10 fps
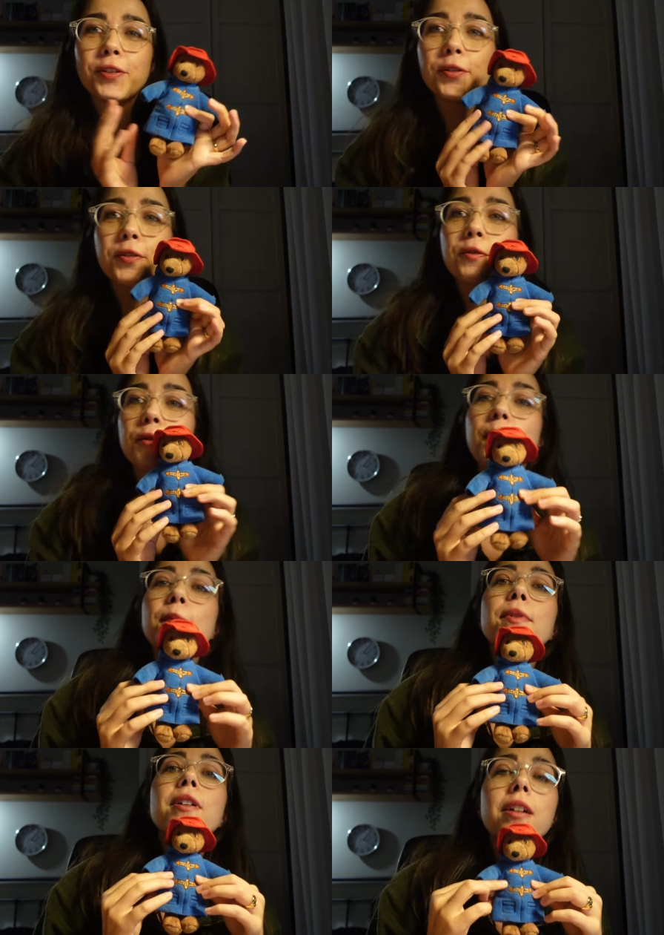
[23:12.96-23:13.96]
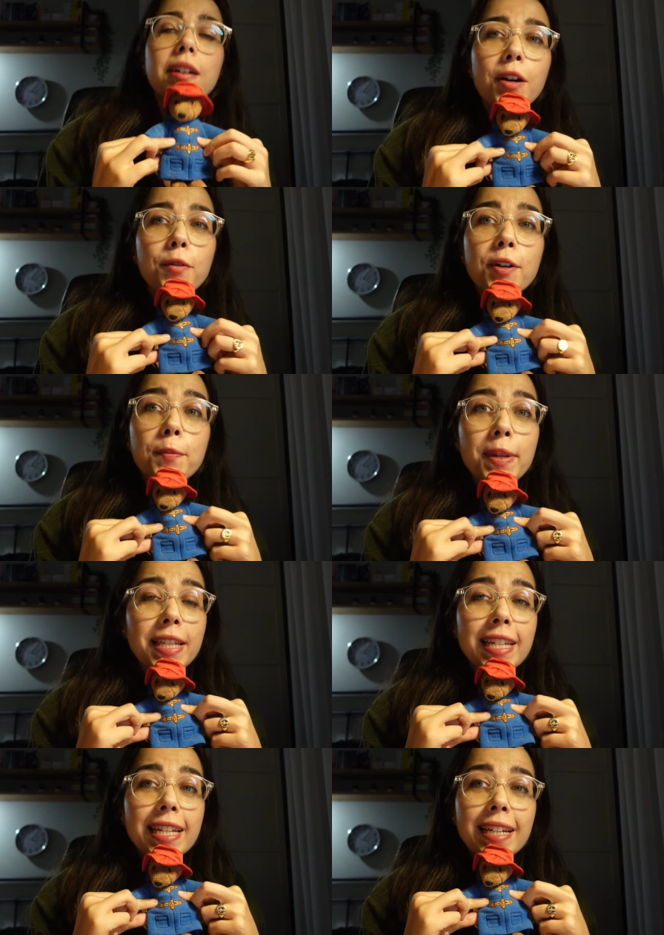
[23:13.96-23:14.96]
to remember our
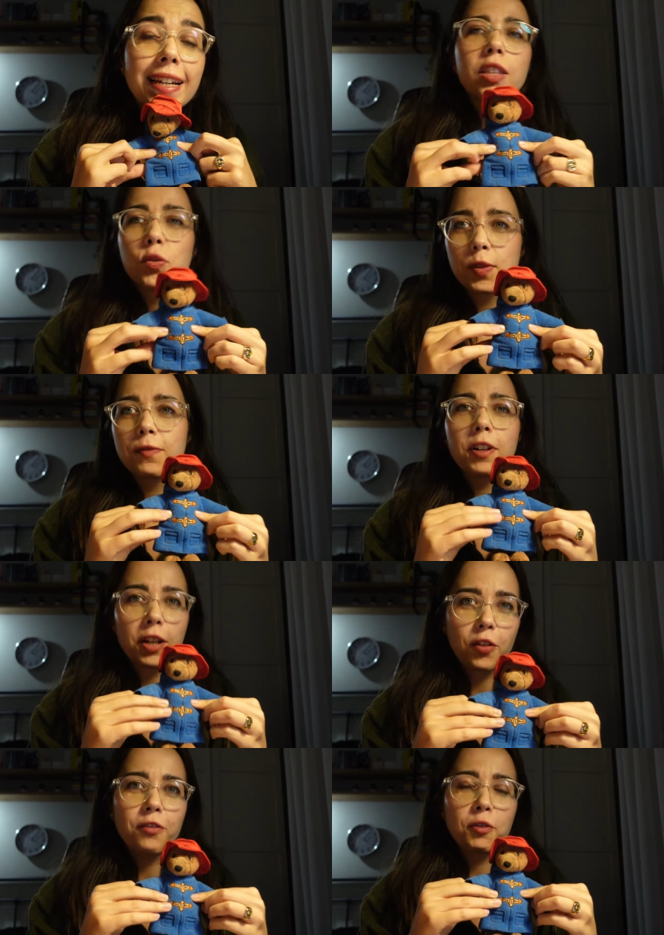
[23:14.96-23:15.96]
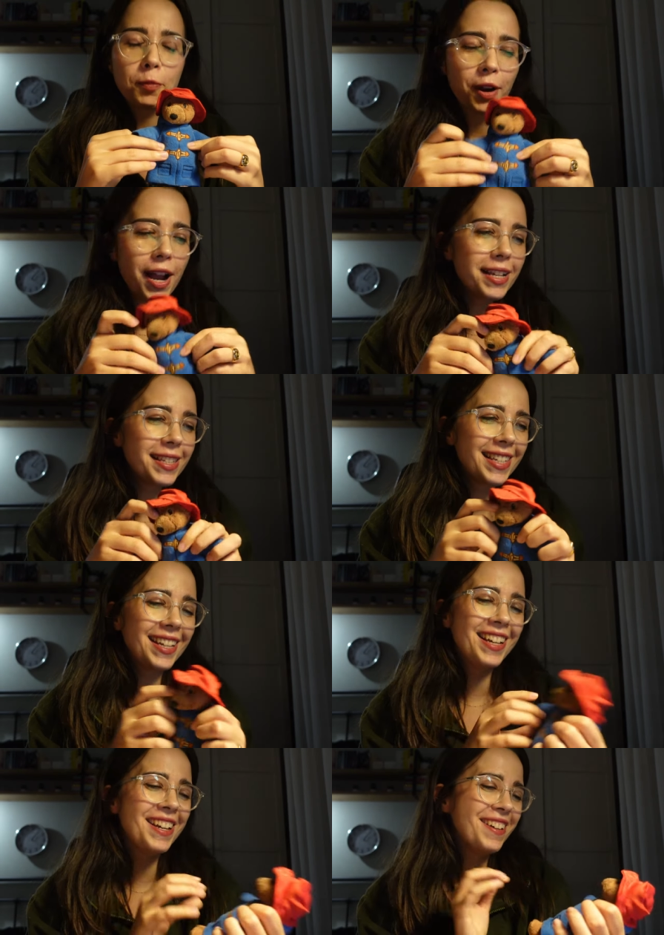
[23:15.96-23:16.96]
meeting. This was very overpriced,
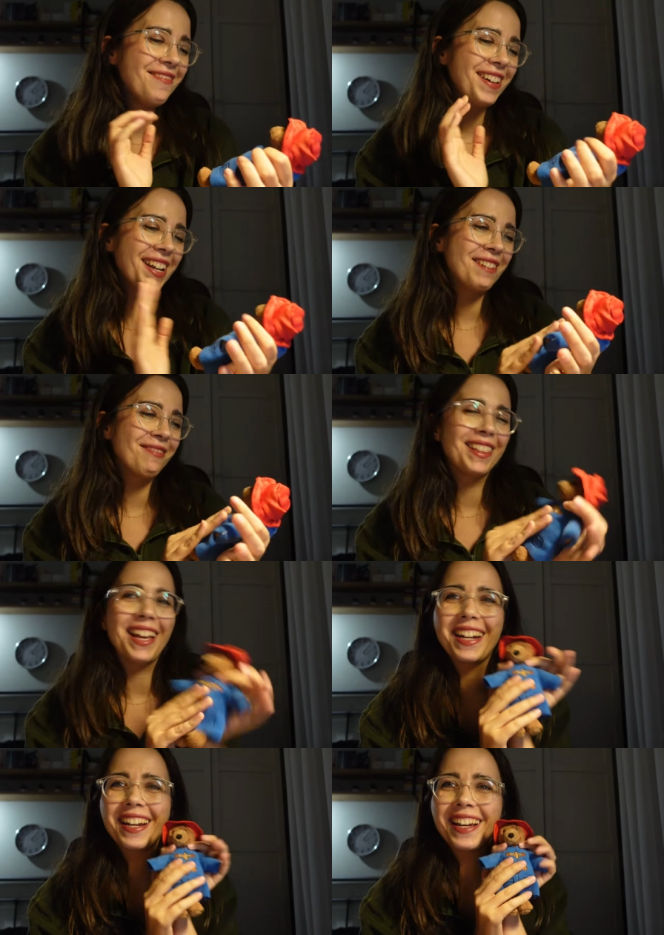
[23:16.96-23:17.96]
but I'm glad I